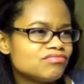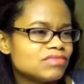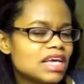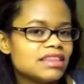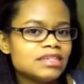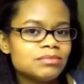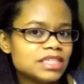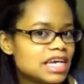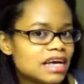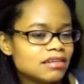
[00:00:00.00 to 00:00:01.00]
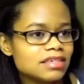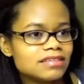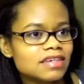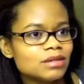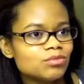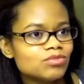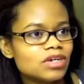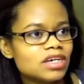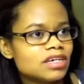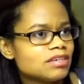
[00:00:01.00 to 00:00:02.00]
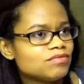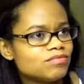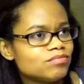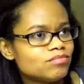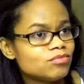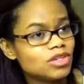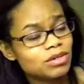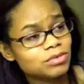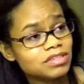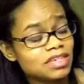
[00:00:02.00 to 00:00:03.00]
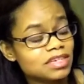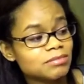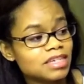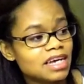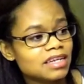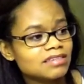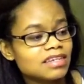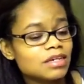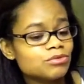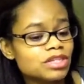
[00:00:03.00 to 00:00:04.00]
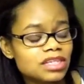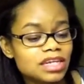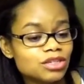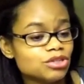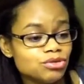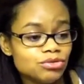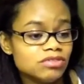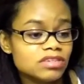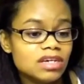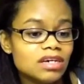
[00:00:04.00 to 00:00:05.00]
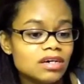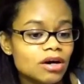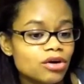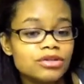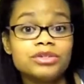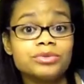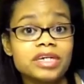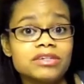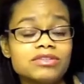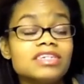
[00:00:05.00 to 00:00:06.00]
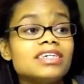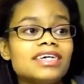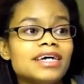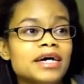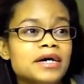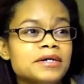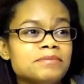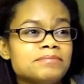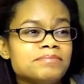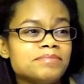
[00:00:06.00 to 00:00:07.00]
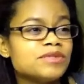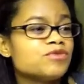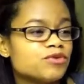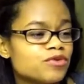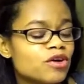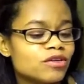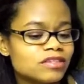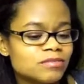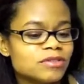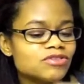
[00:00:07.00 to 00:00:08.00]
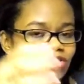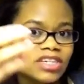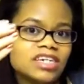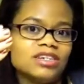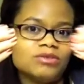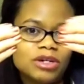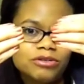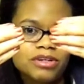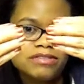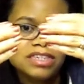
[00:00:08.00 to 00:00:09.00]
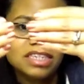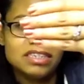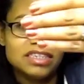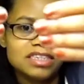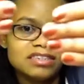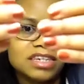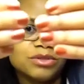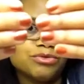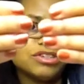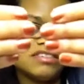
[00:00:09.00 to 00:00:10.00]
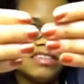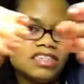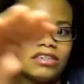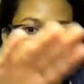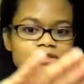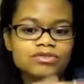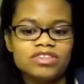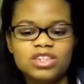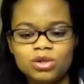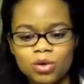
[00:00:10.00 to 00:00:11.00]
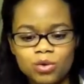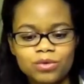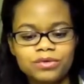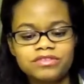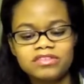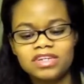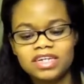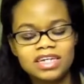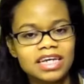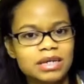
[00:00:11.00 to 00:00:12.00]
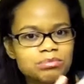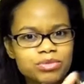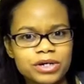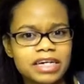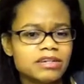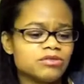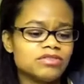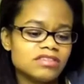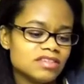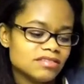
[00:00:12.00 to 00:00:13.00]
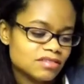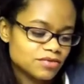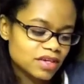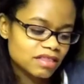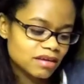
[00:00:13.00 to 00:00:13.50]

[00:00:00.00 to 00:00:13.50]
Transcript: then metallics. Like I always like metallics, and I really like nudes all year round. But for fall especially, I gravitate to these kind of rusty colors and golds and browns and stuff like